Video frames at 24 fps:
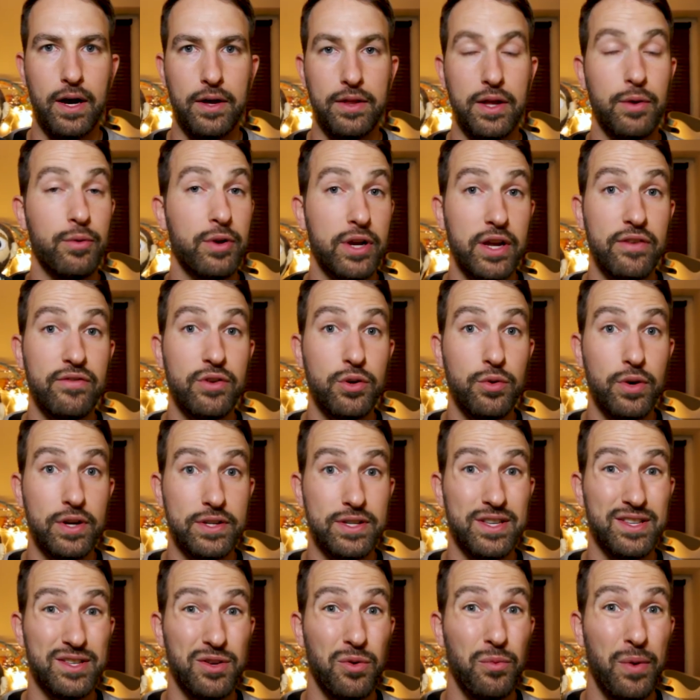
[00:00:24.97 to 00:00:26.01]
They were given to
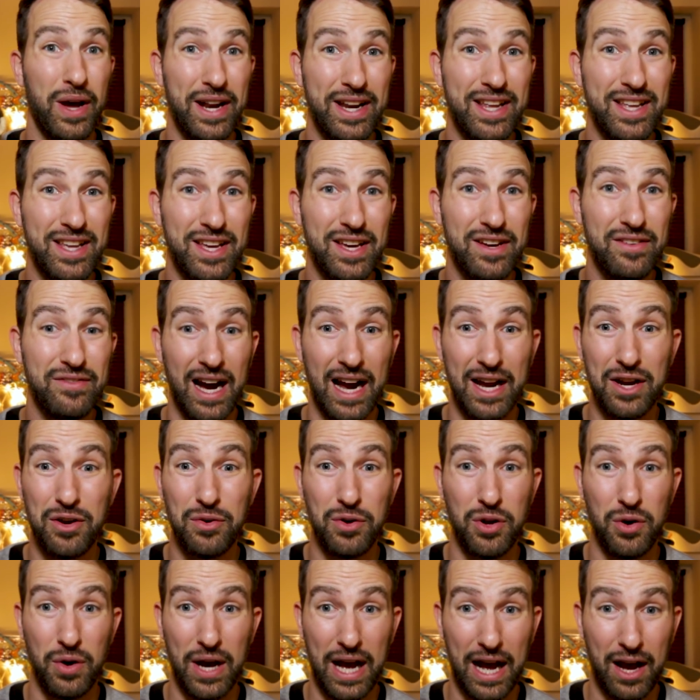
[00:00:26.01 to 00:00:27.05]
us as a wedding gift. I don't
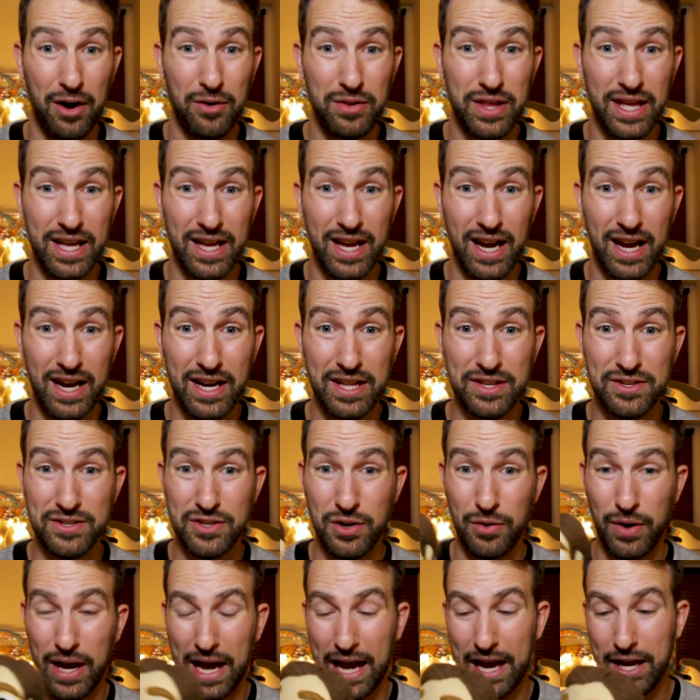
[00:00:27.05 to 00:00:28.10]
know how they got it
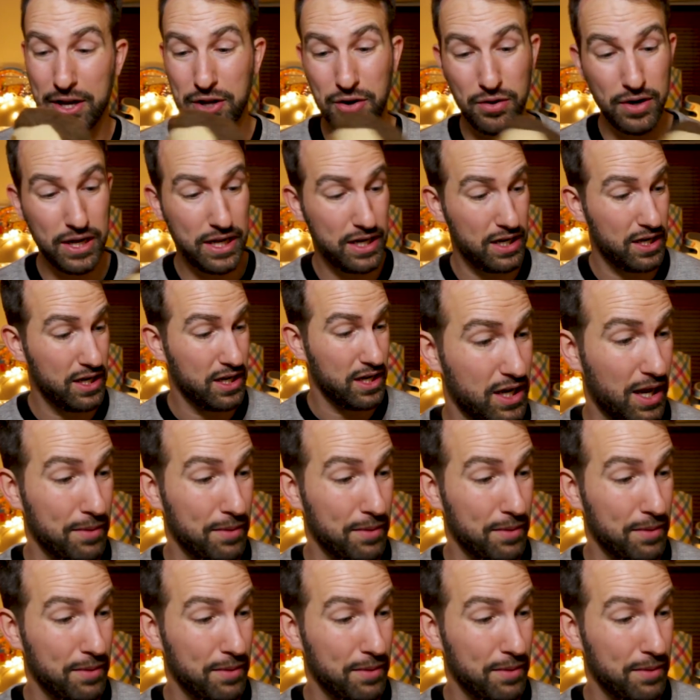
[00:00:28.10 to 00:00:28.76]
so accurate.